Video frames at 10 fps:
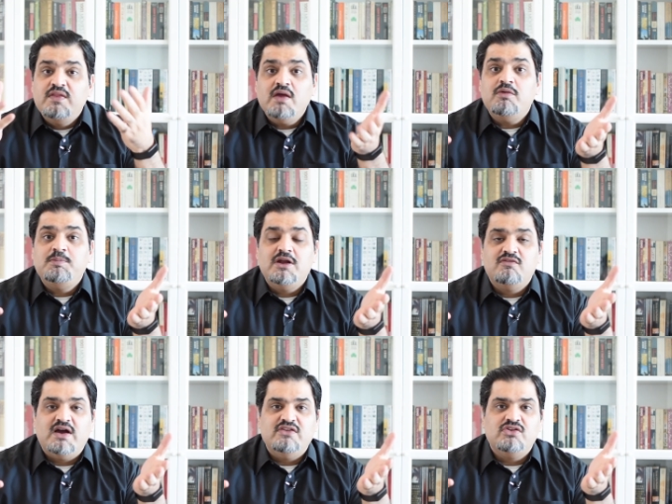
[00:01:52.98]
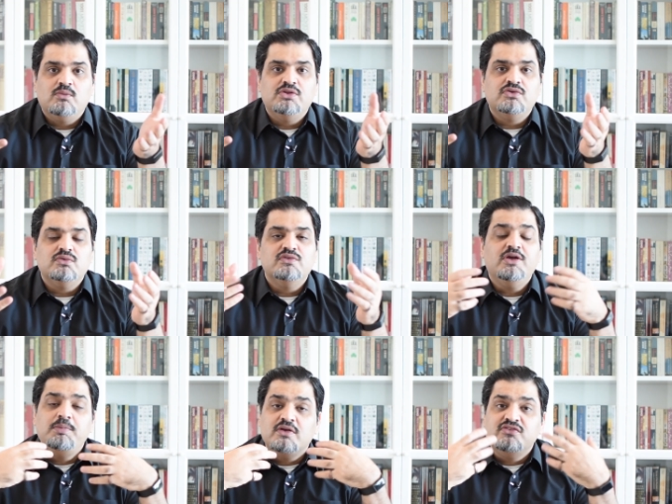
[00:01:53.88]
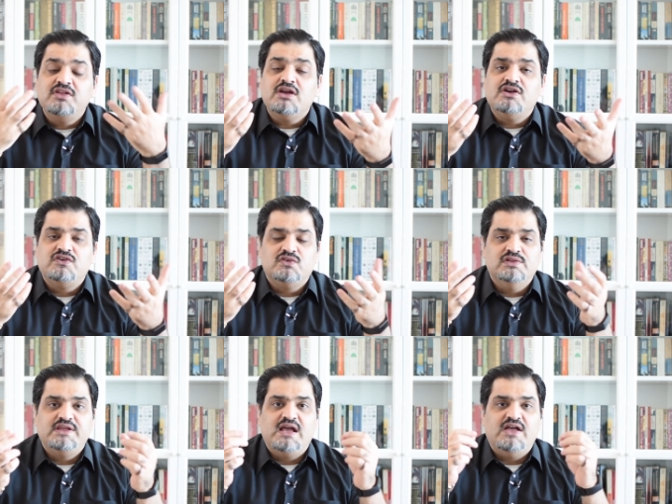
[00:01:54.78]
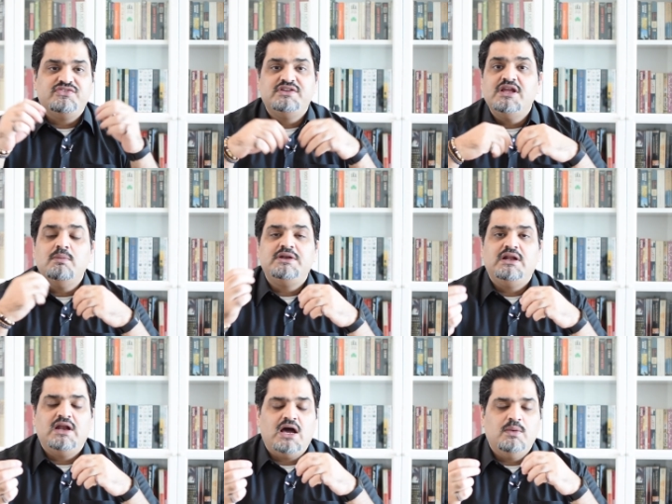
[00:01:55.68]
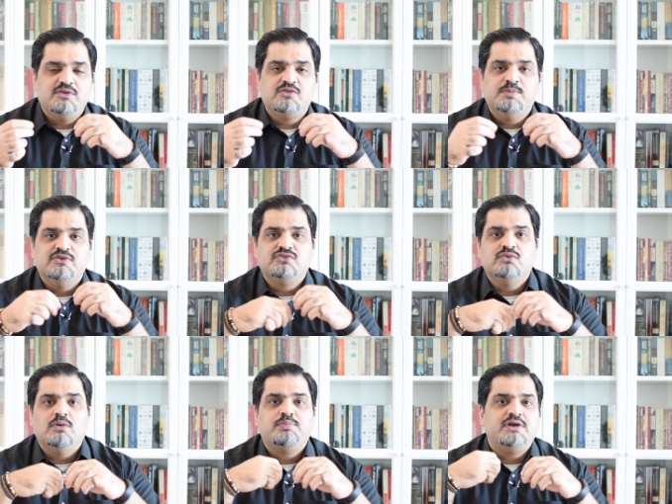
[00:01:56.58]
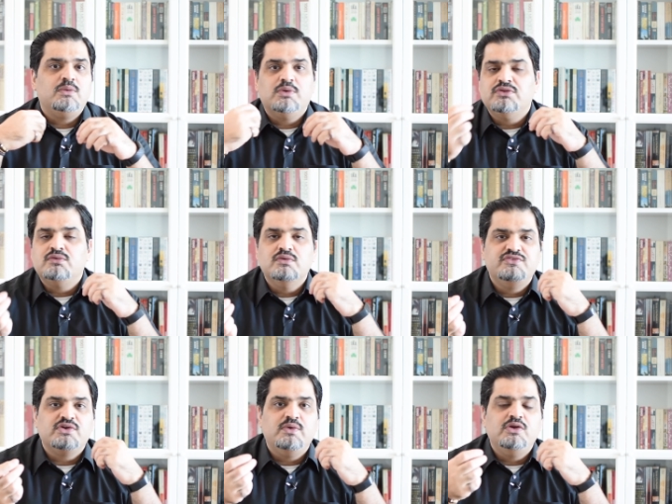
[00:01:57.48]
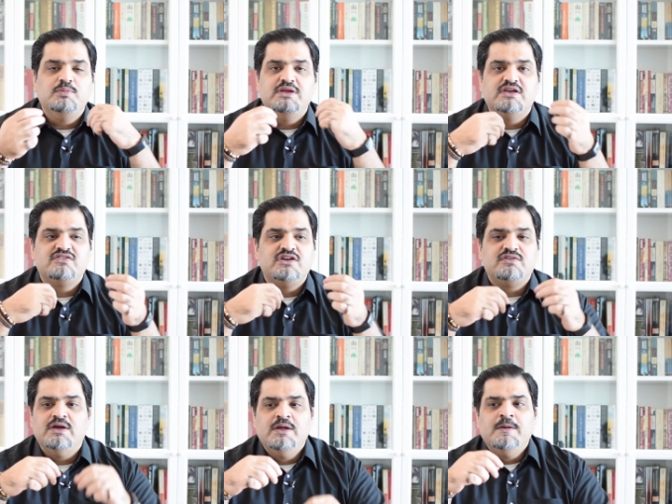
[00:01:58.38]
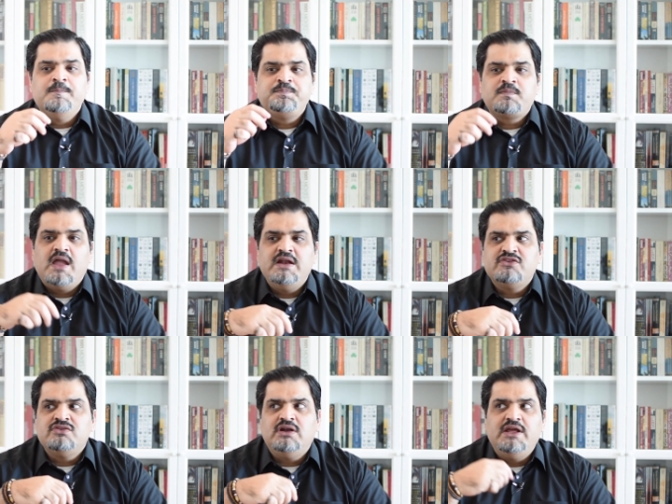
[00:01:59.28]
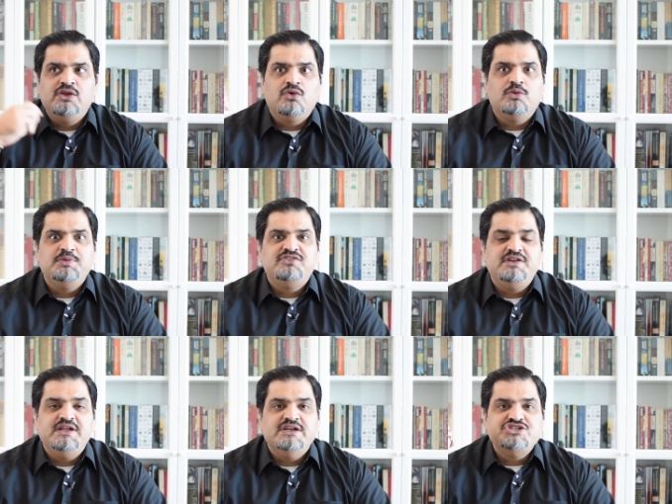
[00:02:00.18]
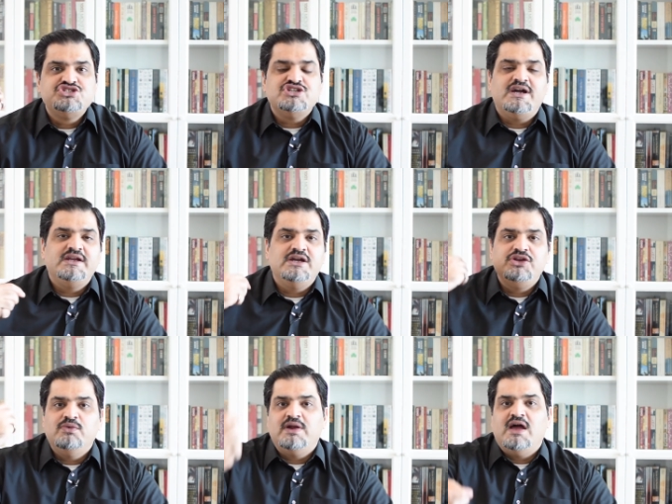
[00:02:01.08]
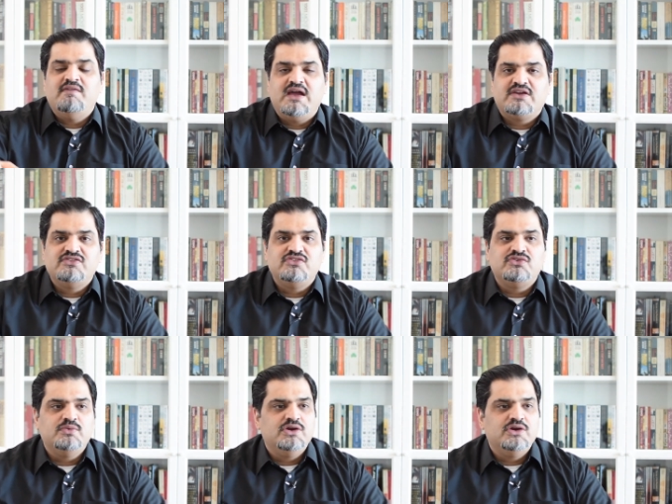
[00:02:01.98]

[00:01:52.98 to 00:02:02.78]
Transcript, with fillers: they would be advising what the rules are because they control the asset. They will tell it how it's supposed to operate, what the rules are going to be, etc. And it's not like you could be sitting in China and you would have access to